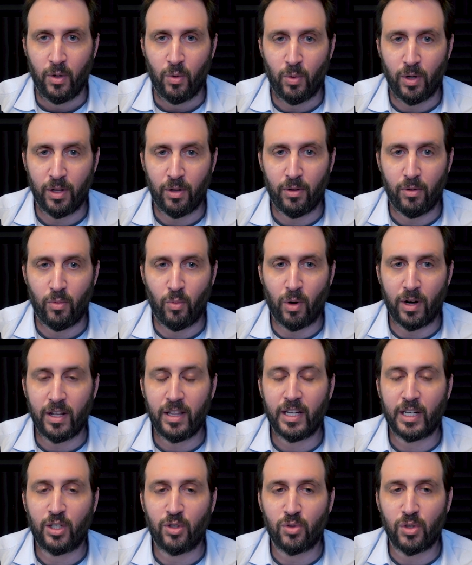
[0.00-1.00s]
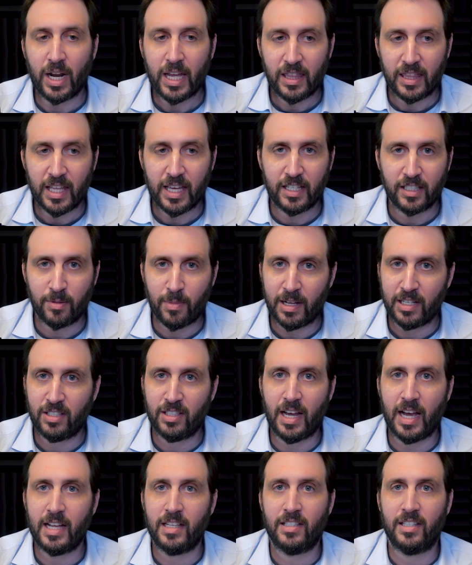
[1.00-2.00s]
Well, one of the great things about
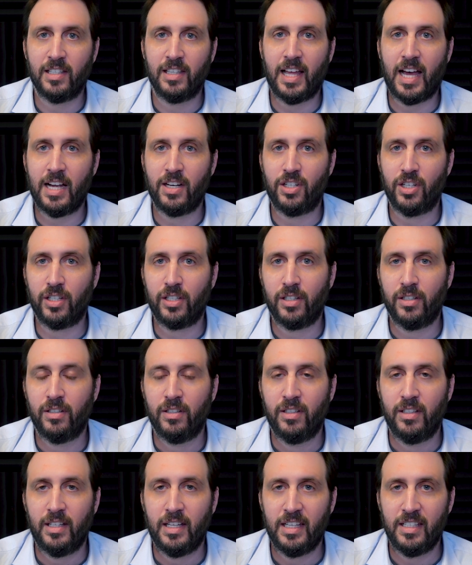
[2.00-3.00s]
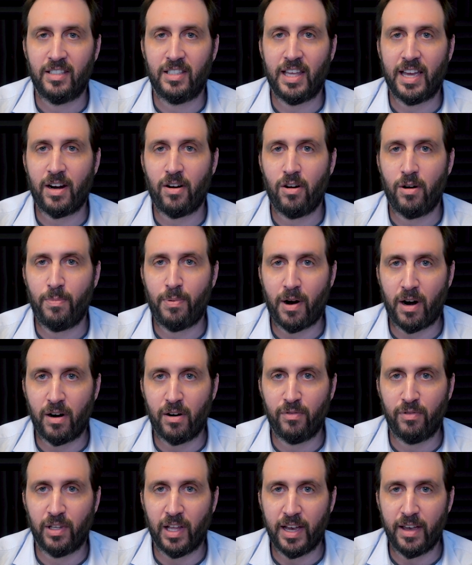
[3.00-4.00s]
science and logic is they are a part
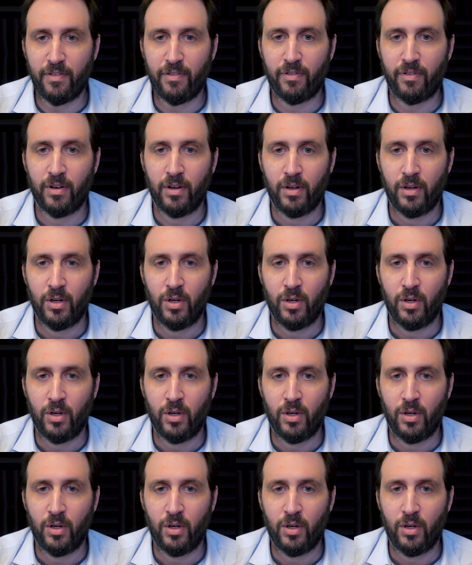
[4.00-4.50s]
of life